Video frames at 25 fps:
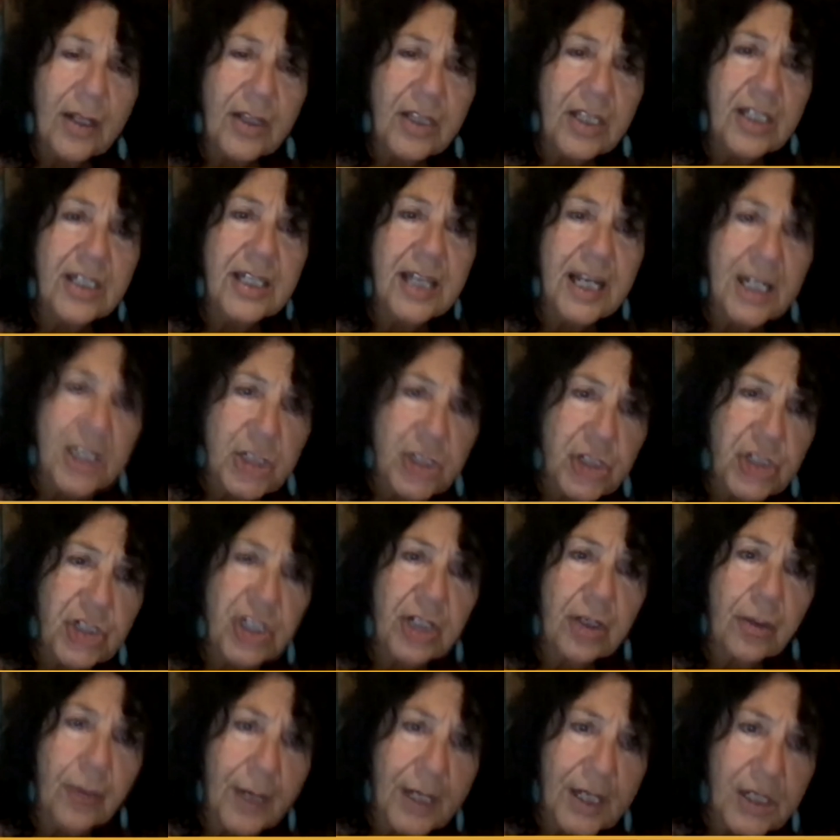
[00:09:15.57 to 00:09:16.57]
the next
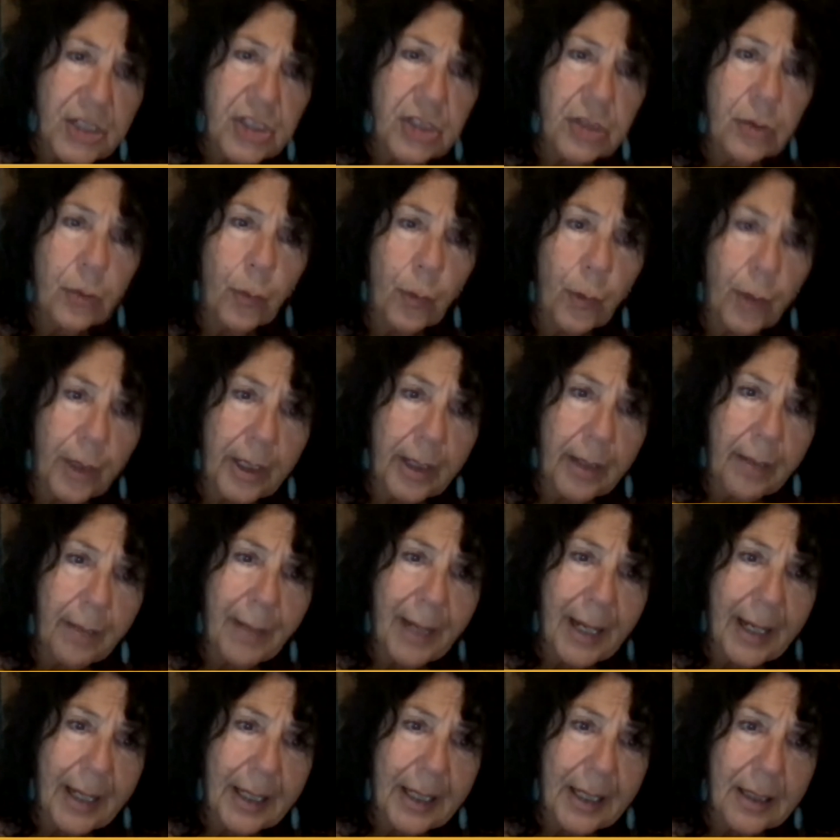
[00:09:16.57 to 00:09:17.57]
generation worry
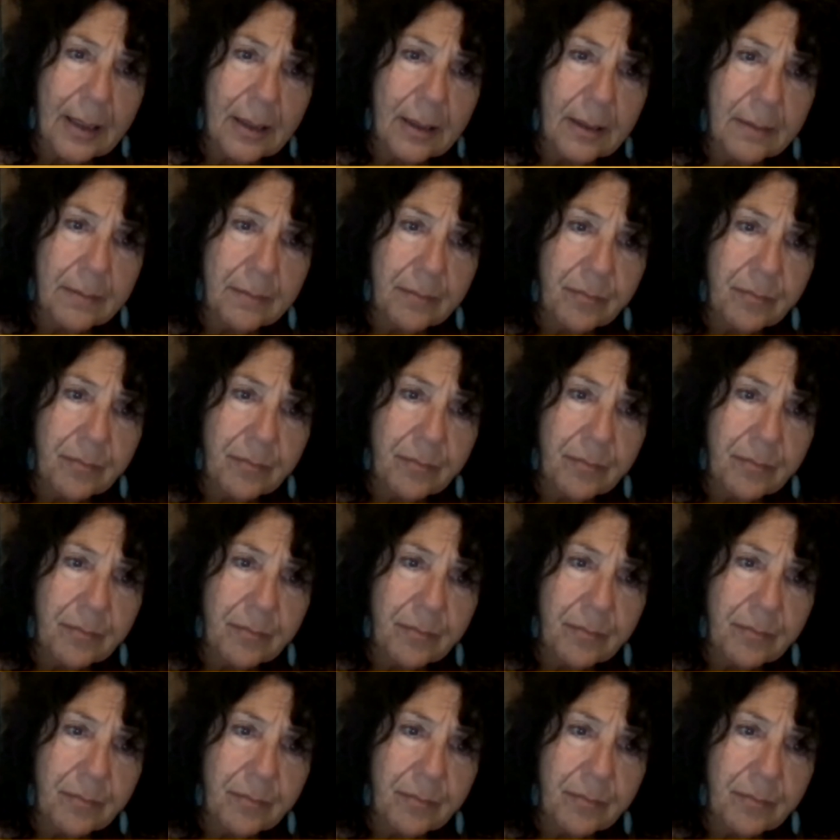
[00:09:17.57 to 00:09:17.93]
about it.